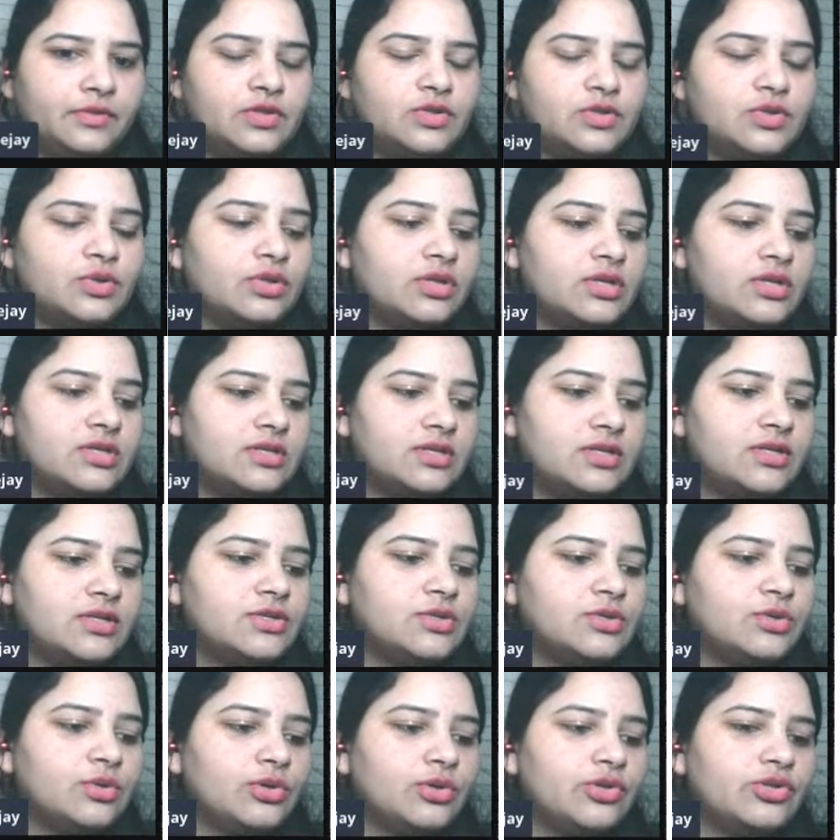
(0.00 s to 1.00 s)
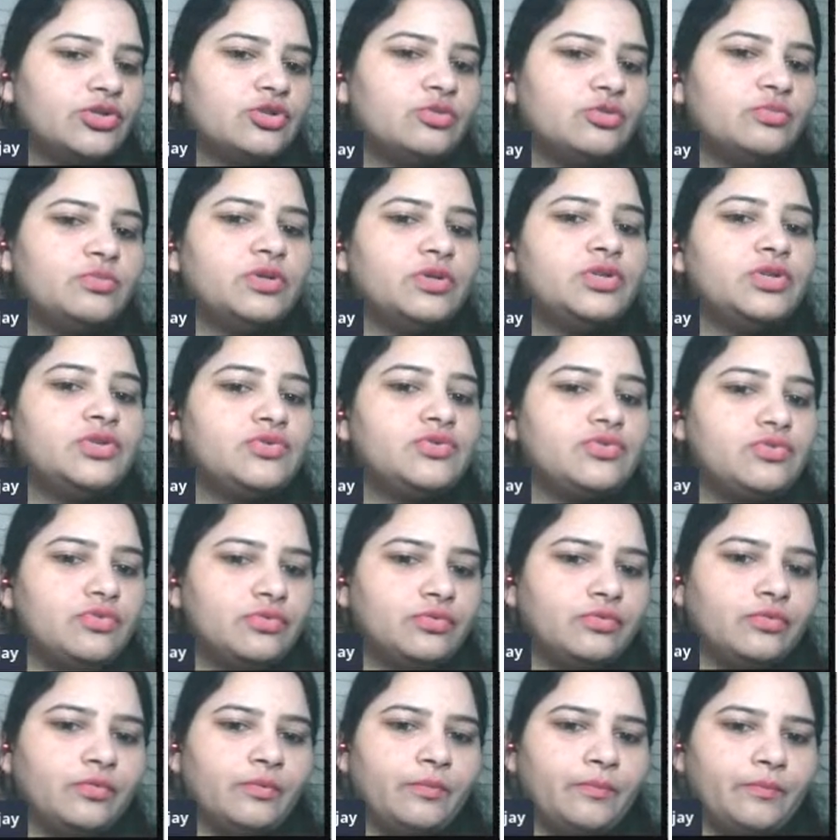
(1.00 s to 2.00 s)
So this is going to be
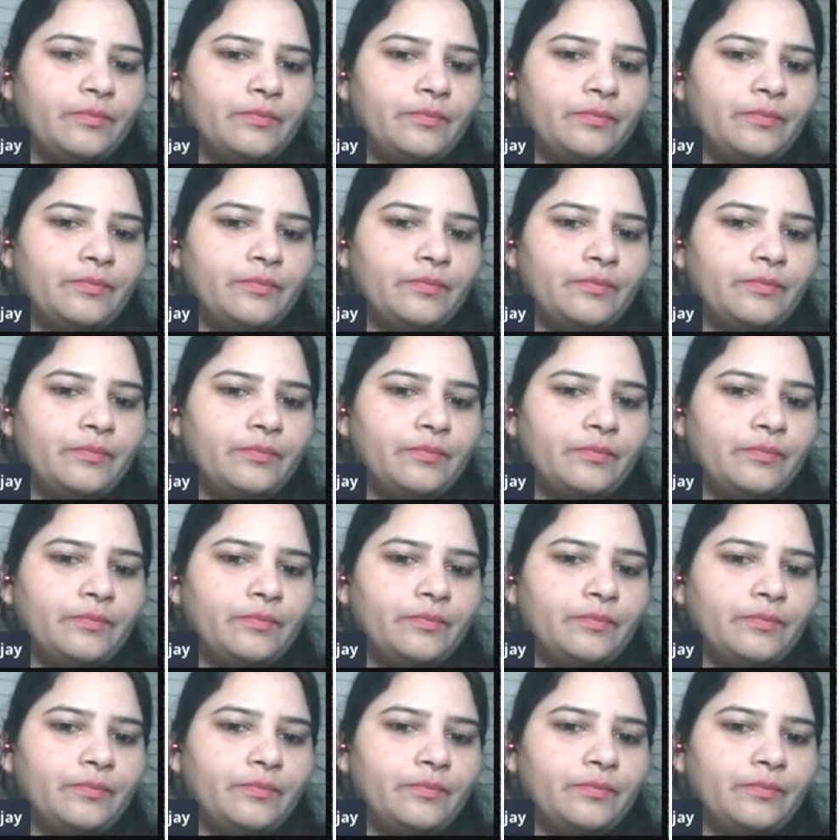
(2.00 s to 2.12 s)
true.